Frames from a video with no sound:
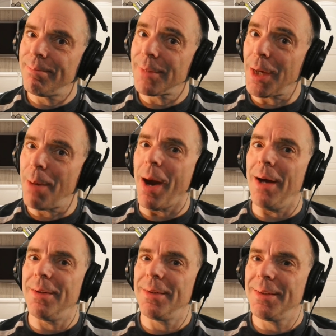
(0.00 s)
Come on.
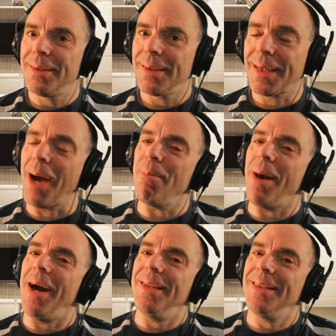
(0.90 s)
Come
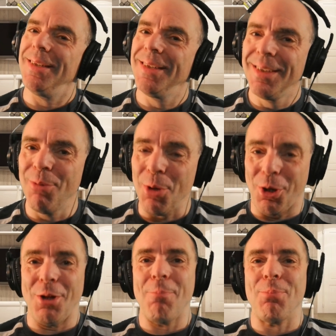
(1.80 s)
on. We're
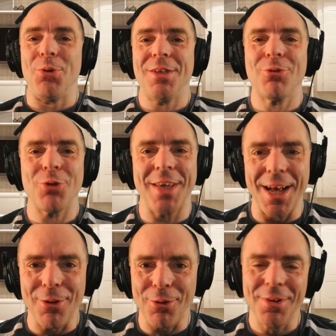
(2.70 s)
going to put it
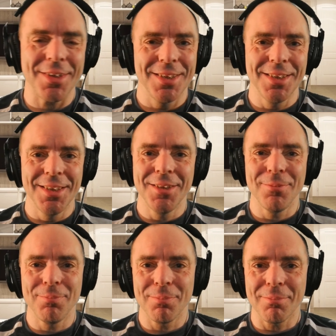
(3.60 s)
together.
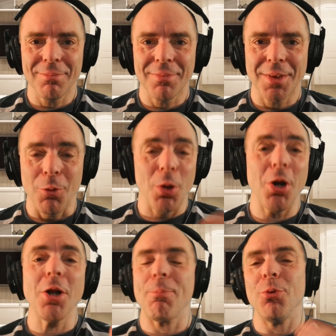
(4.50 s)
We're
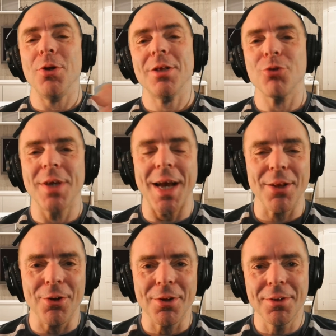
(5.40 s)
going to put it together.